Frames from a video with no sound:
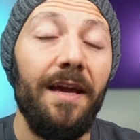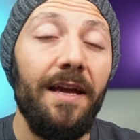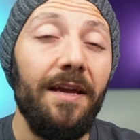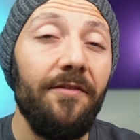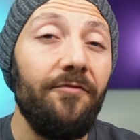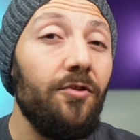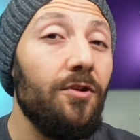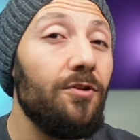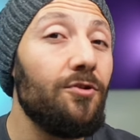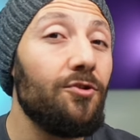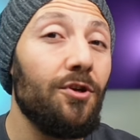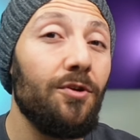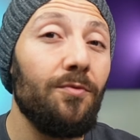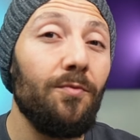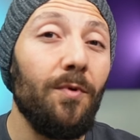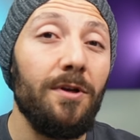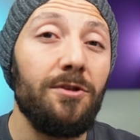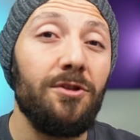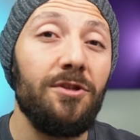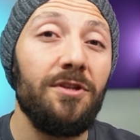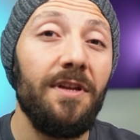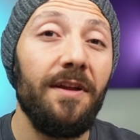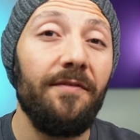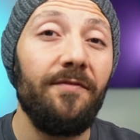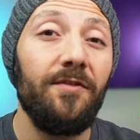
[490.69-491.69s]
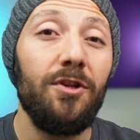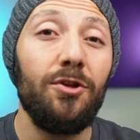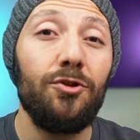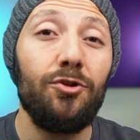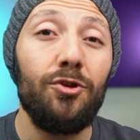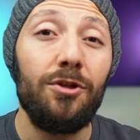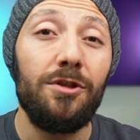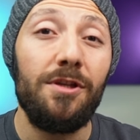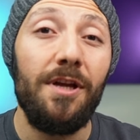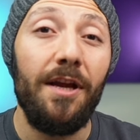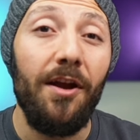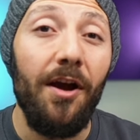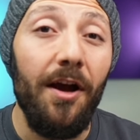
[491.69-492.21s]
If you enjoyed watching the video
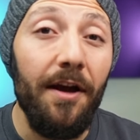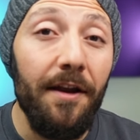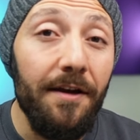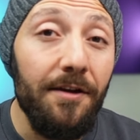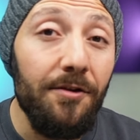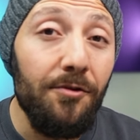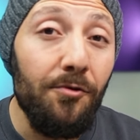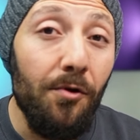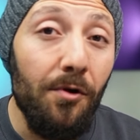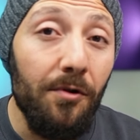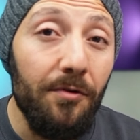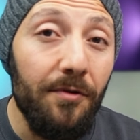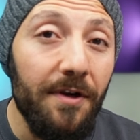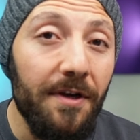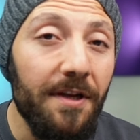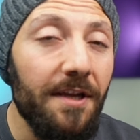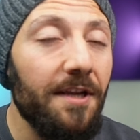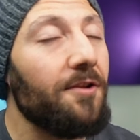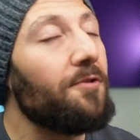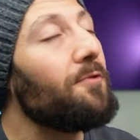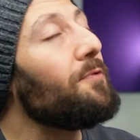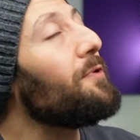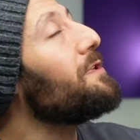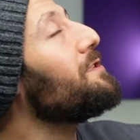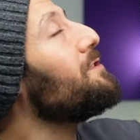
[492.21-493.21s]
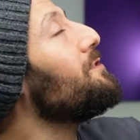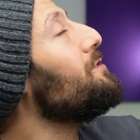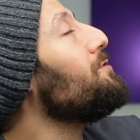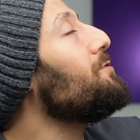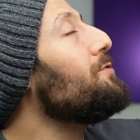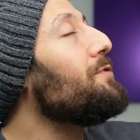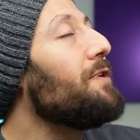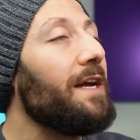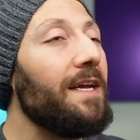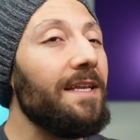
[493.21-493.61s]
just like I did, you already know what to do.